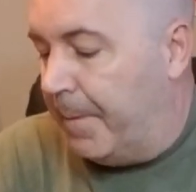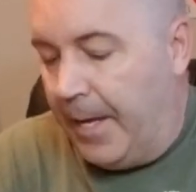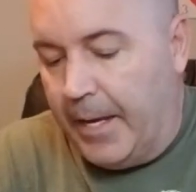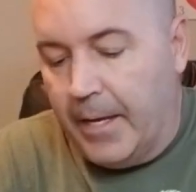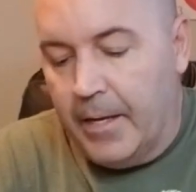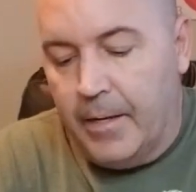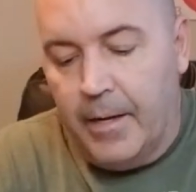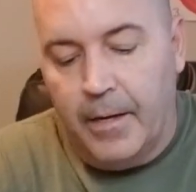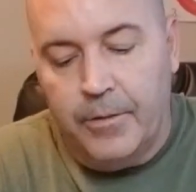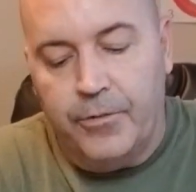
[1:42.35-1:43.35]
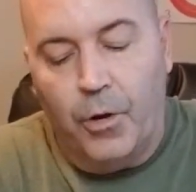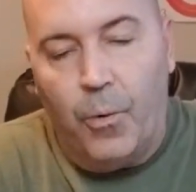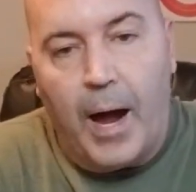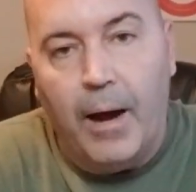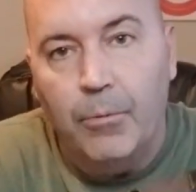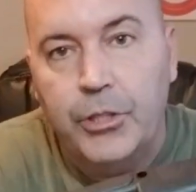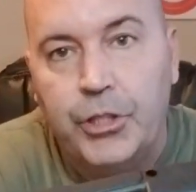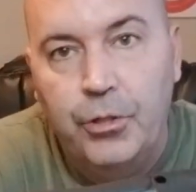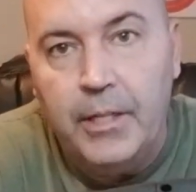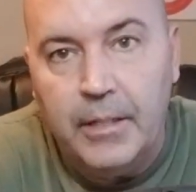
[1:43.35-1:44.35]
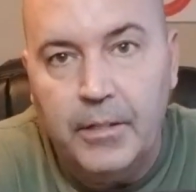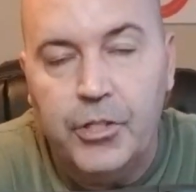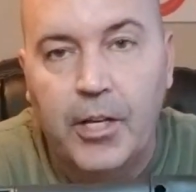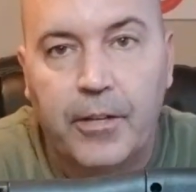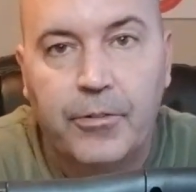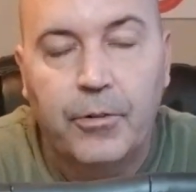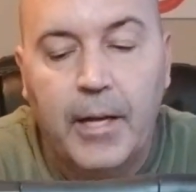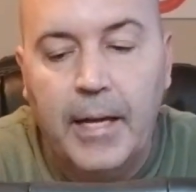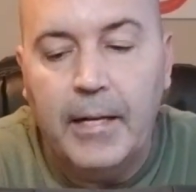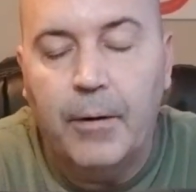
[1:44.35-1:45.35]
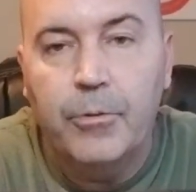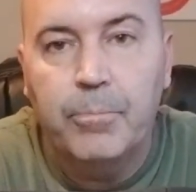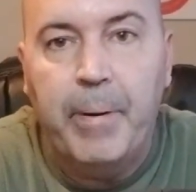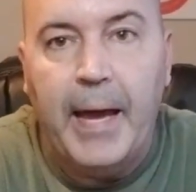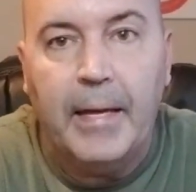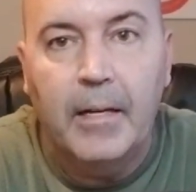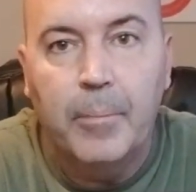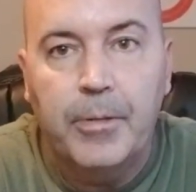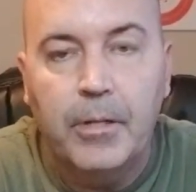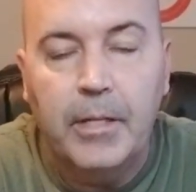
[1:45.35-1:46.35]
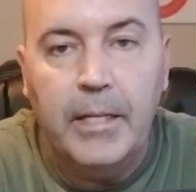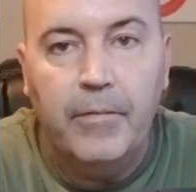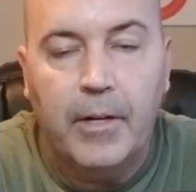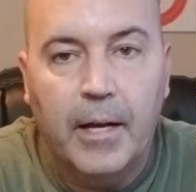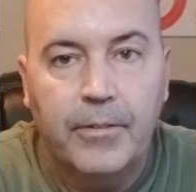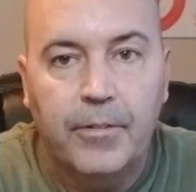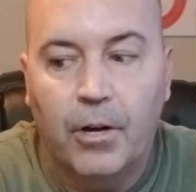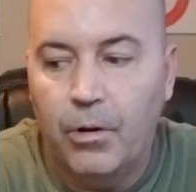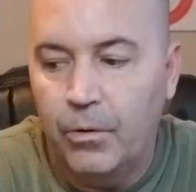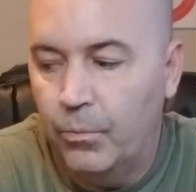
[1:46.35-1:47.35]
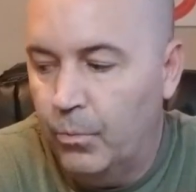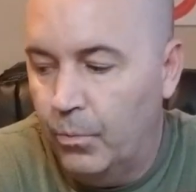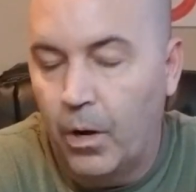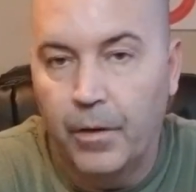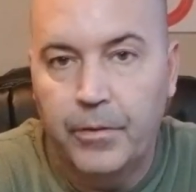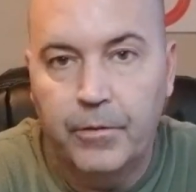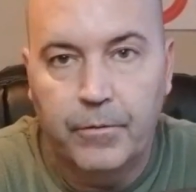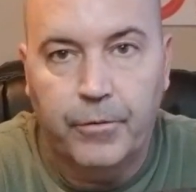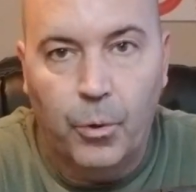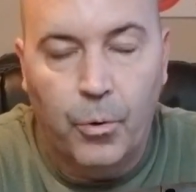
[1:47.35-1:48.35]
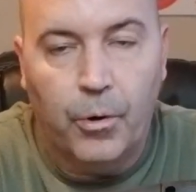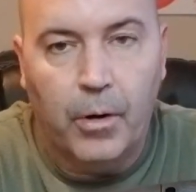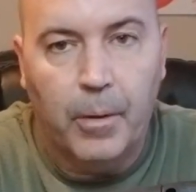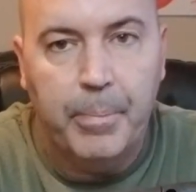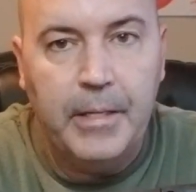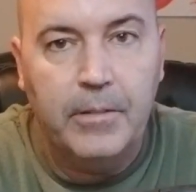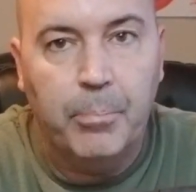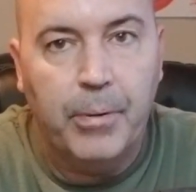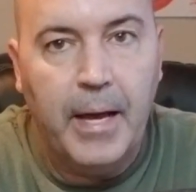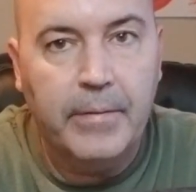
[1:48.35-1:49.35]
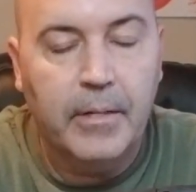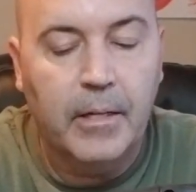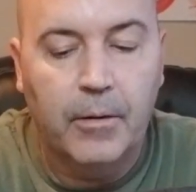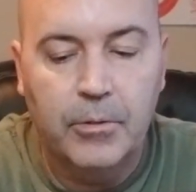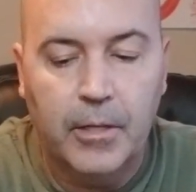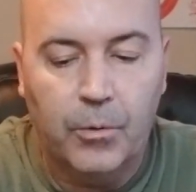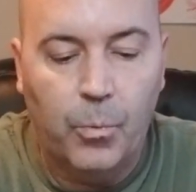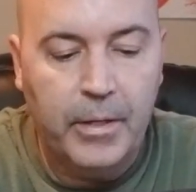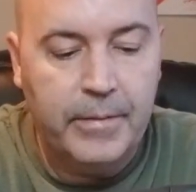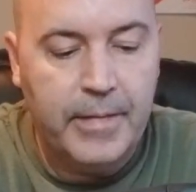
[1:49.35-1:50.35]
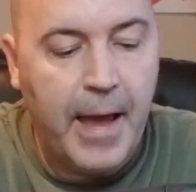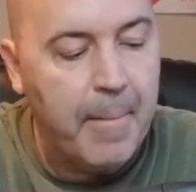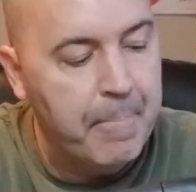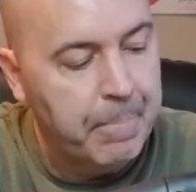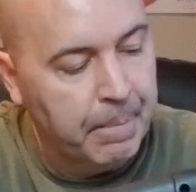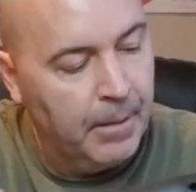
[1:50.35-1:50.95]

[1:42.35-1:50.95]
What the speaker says: And so I was shooting this yesterday and I was packing up to leave and I saw on the floor a piece of plastic and I was like, what is that?